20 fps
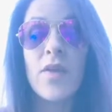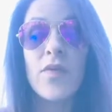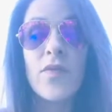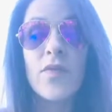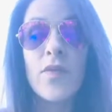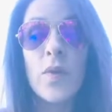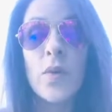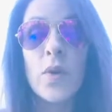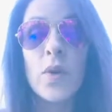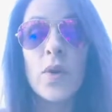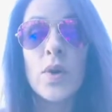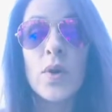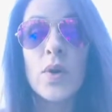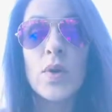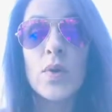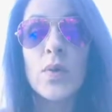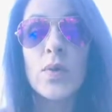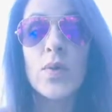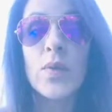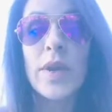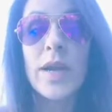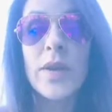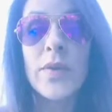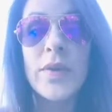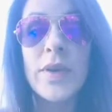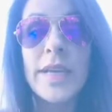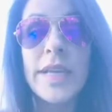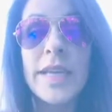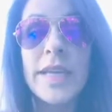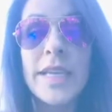for
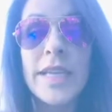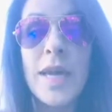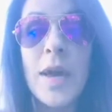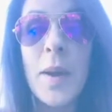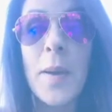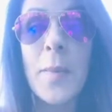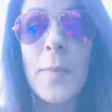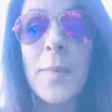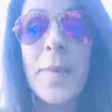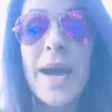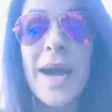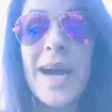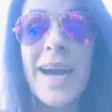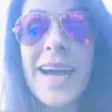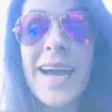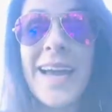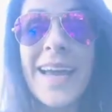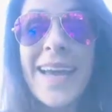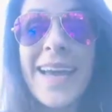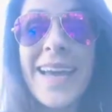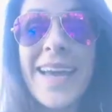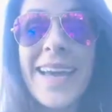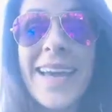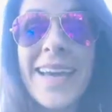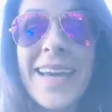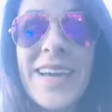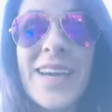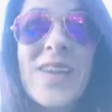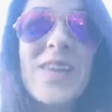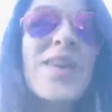wearing
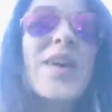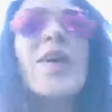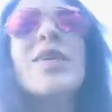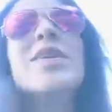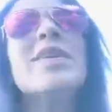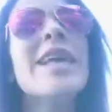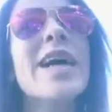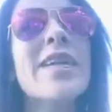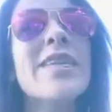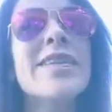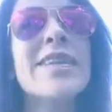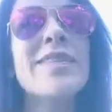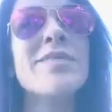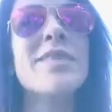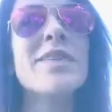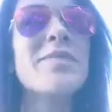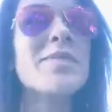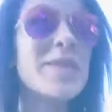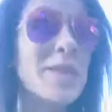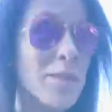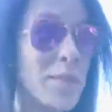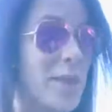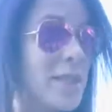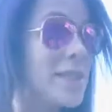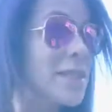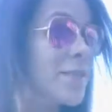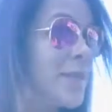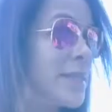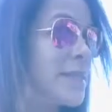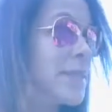my, not yelling at me, but they brought
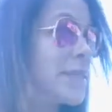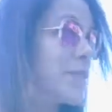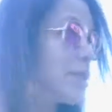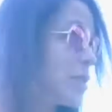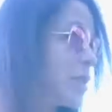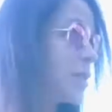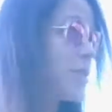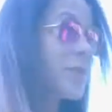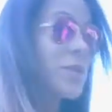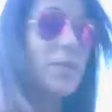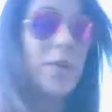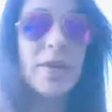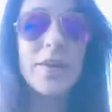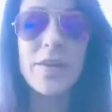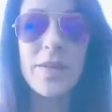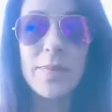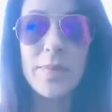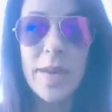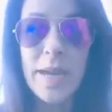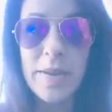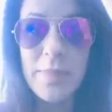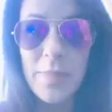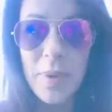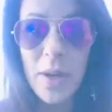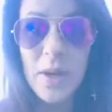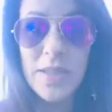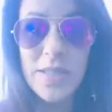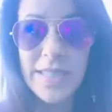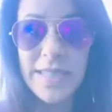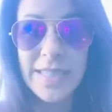it to my attention. I was wearing my
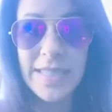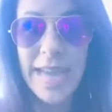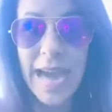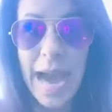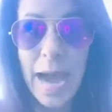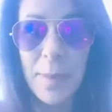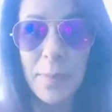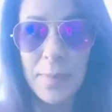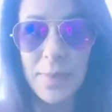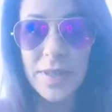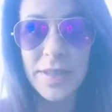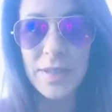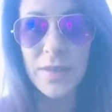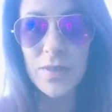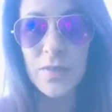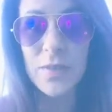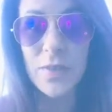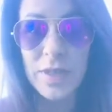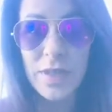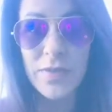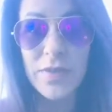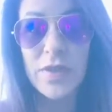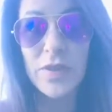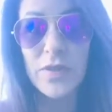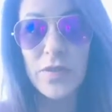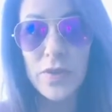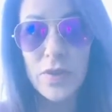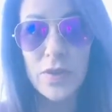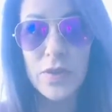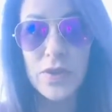Boston cap in one of the
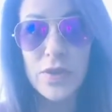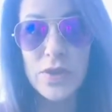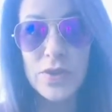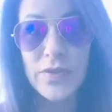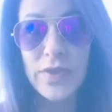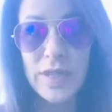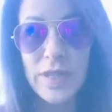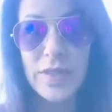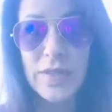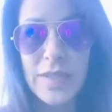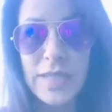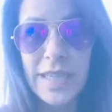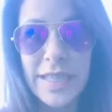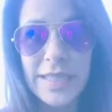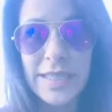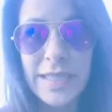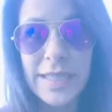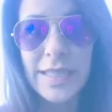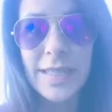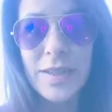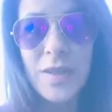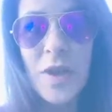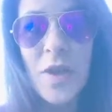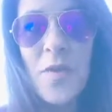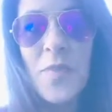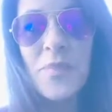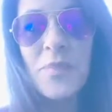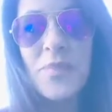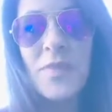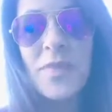first videos that I did.
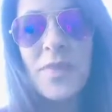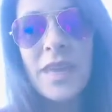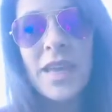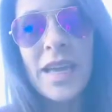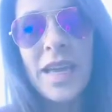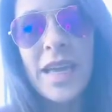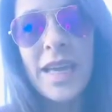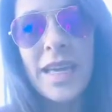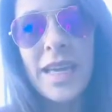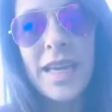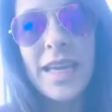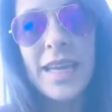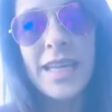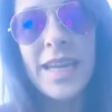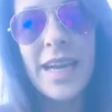And